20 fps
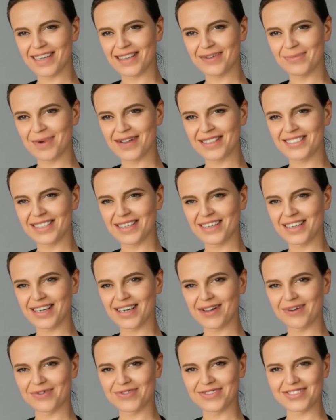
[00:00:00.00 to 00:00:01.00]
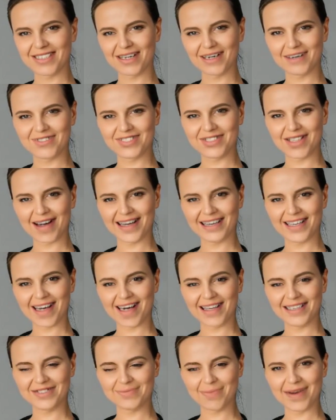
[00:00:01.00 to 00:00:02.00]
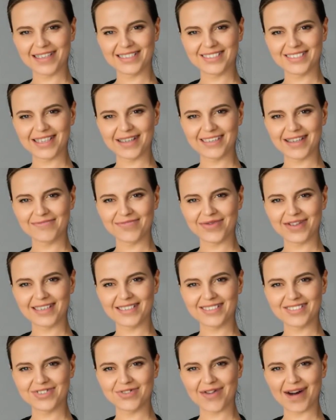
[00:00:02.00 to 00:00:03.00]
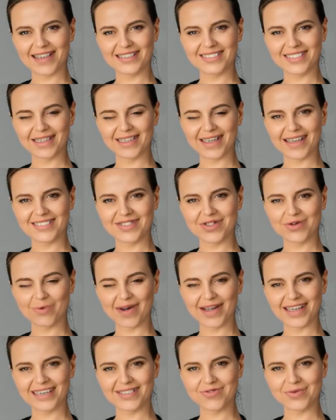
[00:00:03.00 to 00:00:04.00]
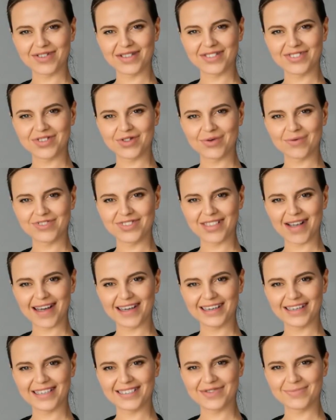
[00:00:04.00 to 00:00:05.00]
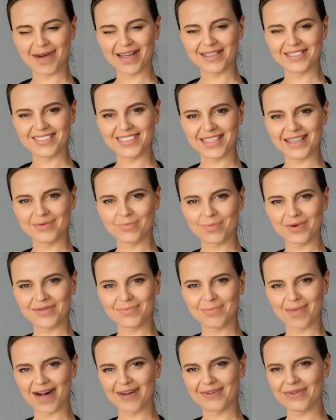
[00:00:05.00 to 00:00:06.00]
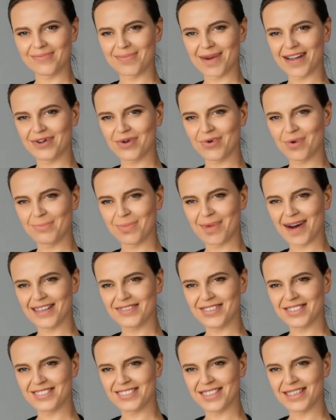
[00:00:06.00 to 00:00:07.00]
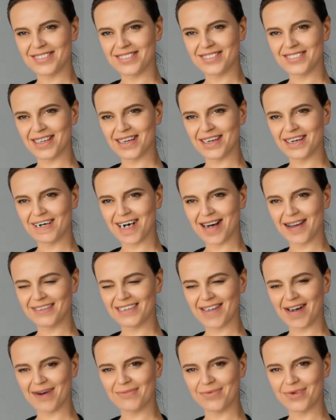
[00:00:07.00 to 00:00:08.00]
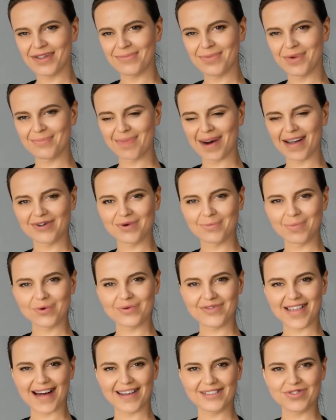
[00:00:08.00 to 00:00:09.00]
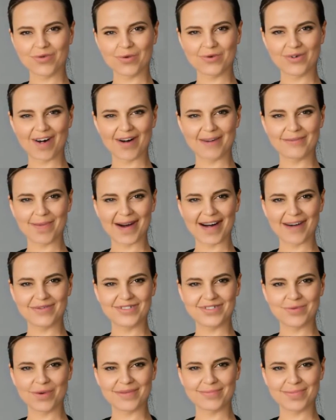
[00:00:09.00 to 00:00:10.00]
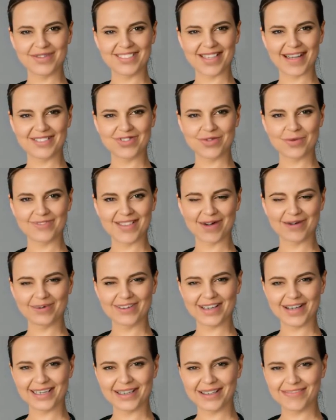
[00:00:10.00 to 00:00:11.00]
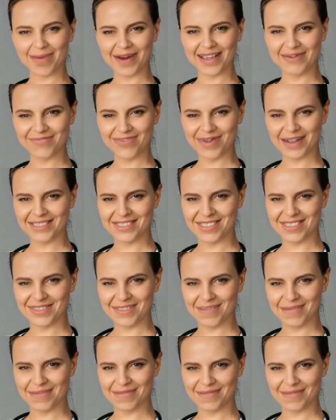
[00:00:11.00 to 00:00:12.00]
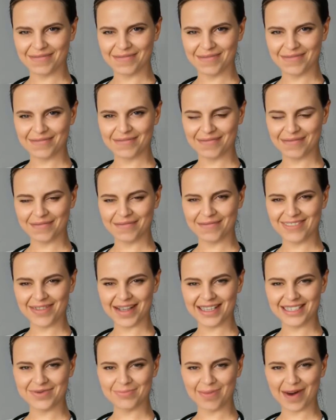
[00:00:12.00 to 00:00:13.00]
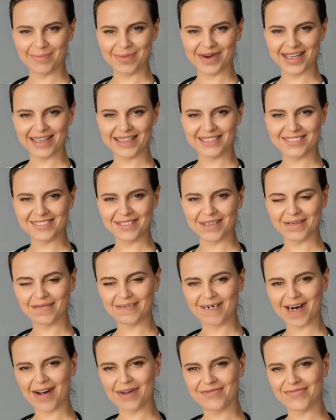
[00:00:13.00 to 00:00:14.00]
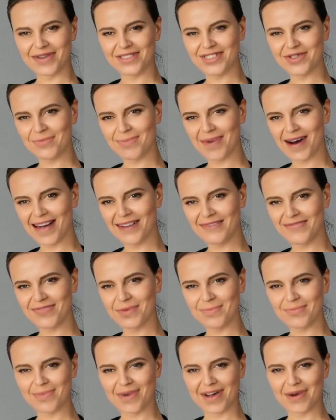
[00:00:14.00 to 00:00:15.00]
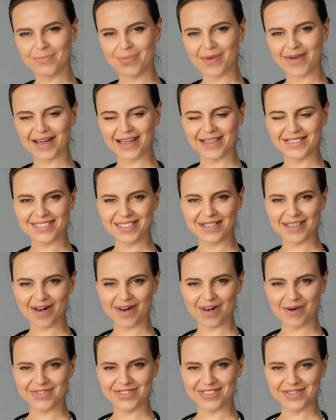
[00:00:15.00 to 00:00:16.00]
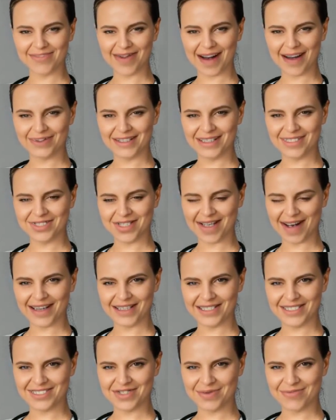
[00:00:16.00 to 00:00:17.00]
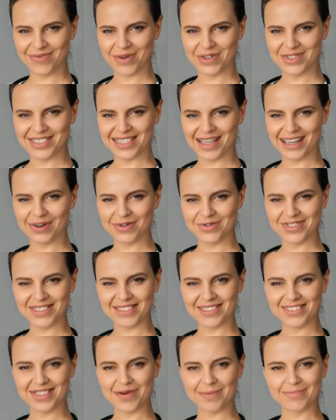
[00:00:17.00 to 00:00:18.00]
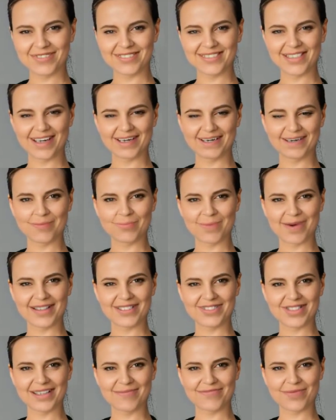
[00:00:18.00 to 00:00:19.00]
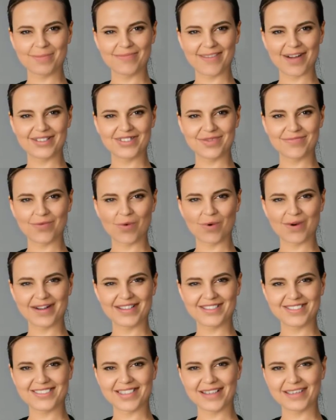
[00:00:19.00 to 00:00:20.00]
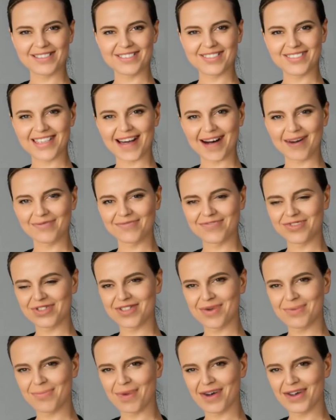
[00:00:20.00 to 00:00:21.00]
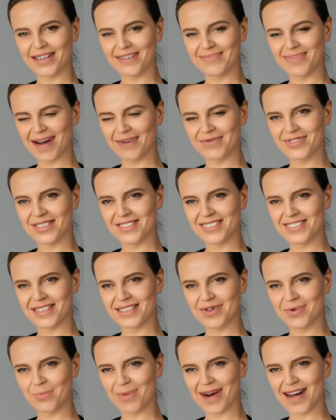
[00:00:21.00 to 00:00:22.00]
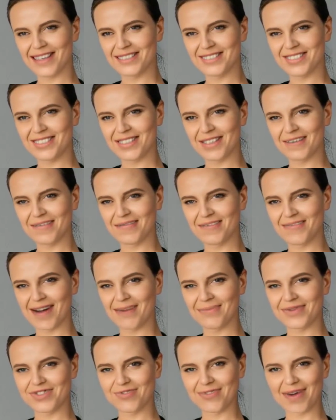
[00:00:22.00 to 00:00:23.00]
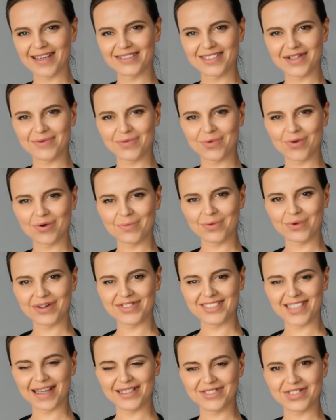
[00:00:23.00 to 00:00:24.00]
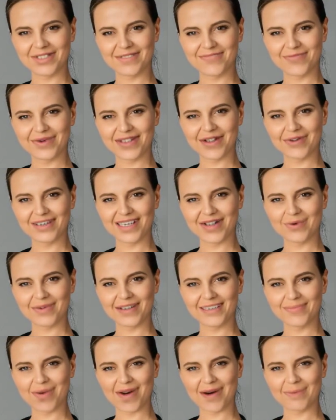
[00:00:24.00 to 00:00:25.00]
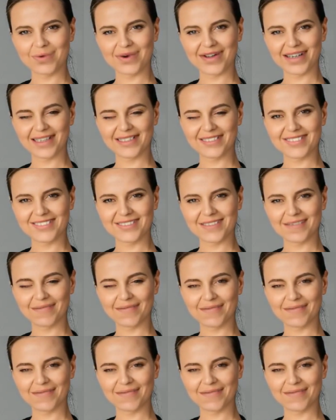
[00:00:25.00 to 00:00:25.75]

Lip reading: In recent years, China has made significant strides in integrating traditional Chinese medicine with modern medical practices, uncovering remarkable natural compounds with potential therapeutic benefits. These remedies, often derived from rare plants and herbs found in China's diverse ecosystems, ranging from lush forests in the south to the rugged mountains in the west, have attracted global attention for their healing properties.